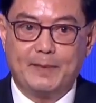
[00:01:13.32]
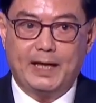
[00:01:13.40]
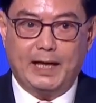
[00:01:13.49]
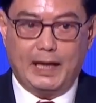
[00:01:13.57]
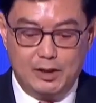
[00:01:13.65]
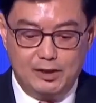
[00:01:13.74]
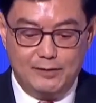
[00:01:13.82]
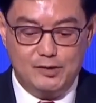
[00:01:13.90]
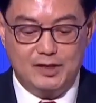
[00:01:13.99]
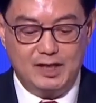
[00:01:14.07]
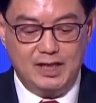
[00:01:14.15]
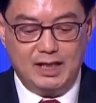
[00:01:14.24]

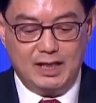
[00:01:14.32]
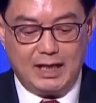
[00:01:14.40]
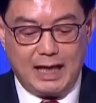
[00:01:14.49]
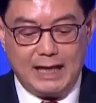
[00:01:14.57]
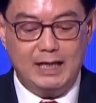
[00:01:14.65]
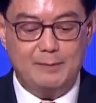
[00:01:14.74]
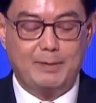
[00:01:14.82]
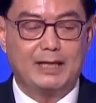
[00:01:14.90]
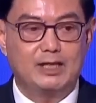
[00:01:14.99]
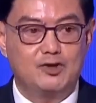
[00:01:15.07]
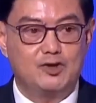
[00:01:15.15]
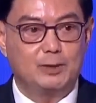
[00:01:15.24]
individually and in
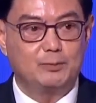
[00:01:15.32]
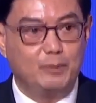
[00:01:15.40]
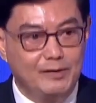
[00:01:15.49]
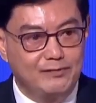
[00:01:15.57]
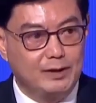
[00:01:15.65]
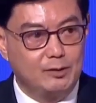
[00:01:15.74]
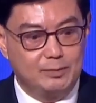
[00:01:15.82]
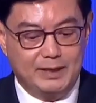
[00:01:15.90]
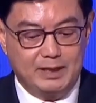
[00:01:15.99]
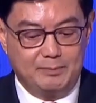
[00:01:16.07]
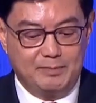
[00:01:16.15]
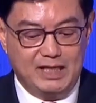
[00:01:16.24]
partnership with the global
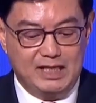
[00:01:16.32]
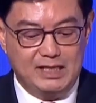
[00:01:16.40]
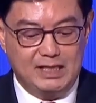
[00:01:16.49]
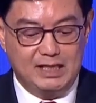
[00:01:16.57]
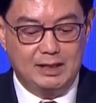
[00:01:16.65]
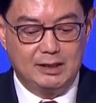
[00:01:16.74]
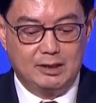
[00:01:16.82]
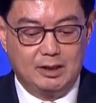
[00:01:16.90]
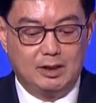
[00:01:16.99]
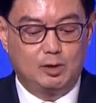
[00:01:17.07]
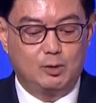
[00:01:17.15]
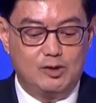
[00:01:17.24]
community,
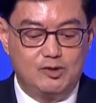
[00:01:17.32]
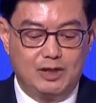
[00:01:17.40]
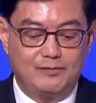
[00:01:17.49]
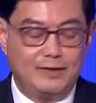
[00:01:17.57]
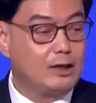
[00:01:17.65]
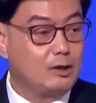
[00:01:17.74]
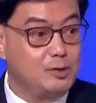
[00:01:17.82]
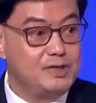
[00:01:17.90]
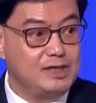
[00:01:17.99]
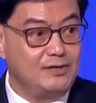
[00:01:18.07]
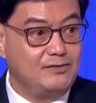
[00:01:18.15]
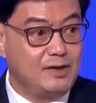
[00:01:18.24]
to achieve
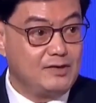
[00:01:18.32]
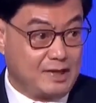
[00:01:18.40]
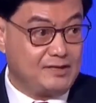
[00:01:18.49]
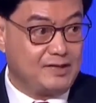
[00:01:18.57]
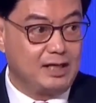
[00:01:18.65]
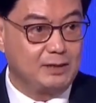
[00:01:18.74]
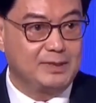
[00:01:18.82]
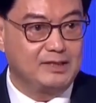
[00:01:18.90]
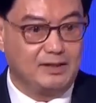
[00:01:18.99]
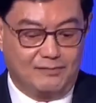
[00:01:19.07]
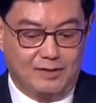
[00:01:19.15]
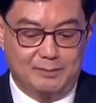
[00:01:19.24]
inclusive, sustainable
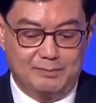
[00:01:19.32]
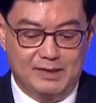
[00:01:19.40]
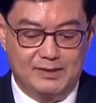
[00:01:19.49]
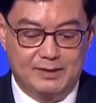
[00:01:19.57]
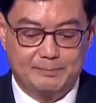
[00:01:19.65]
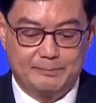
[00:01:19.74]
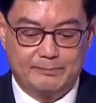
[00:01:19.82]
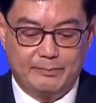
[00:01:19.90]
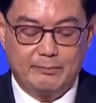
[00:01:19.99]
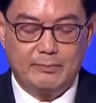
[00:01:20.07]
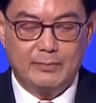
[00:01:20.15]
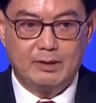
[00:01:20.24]
development.
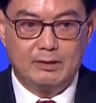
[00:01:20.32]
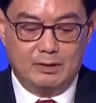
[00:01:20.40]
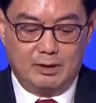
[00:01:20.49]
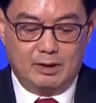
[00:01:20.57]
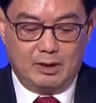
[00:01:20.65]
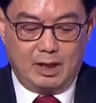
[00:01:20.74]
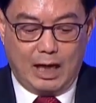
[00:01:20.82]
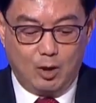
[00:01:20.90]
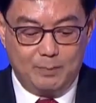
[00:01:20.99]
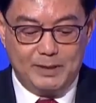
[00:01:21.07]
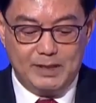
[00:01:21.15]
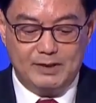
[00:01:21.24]
I
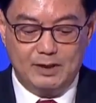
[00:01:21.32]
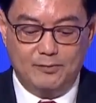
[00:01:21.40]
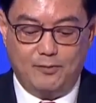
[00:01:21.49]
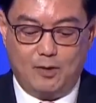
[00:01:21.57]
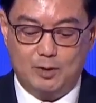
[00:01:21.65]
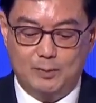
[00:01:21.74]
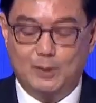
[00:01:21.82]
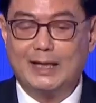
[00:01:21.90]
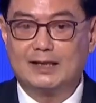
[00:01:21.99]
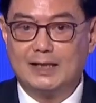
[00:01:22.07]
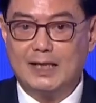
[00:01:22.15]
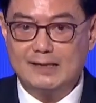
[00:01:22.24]
hope this new forum will
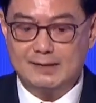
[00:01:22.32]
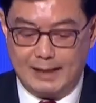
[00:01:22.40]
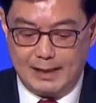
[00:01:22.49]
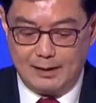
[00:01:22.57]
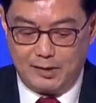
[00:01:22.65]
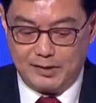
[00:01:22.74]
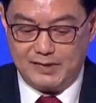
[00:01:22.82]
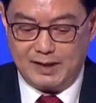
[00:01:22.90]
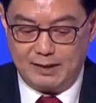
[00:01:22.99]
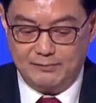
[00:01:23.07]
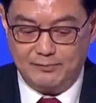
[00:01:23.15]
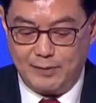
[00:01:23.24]
catalyze dialogues
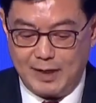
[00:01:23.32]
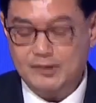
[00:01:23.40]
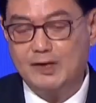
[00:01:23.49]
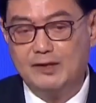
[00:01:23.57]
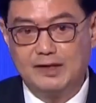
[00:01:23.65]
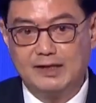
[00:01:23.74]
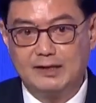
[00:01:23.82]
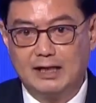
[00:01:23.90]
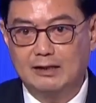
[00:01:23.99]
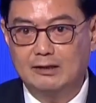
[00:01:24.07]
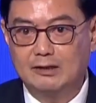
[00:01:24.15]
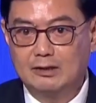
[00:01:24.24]
and fresh
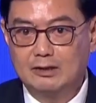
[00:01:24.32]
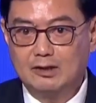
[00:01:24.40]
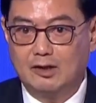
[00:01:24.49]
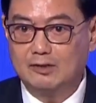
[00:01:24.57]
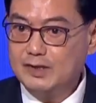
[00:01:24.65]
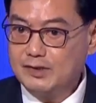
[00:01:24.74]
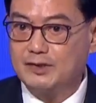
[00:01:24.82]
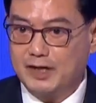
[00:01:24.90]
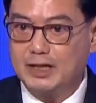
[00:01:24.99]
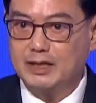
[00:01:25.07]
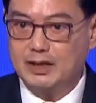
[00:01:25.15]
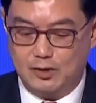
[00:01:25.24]
thinking on these
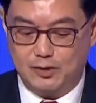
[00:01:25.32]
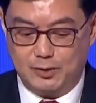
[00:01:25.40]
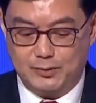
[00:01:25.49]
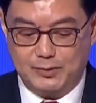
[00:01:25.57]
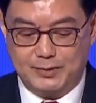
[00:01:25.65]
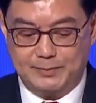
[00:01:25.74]
critical issues.